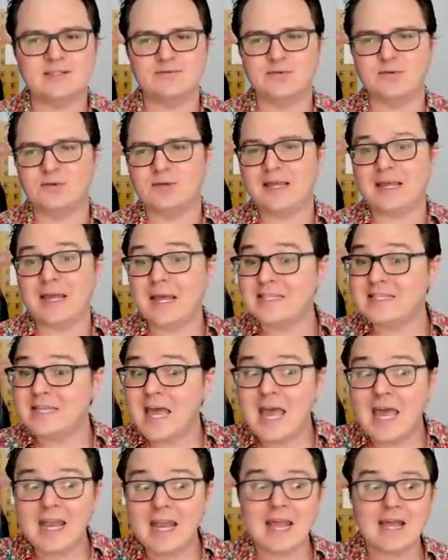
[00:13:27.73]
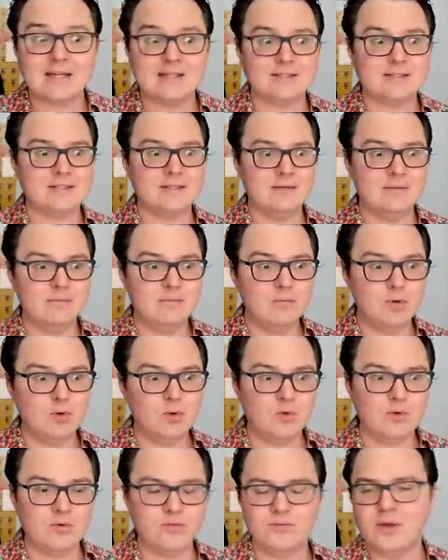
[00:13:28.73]
for like a 10x
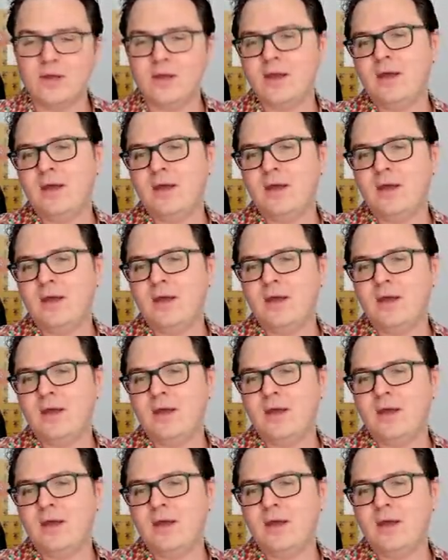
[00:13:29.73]
move.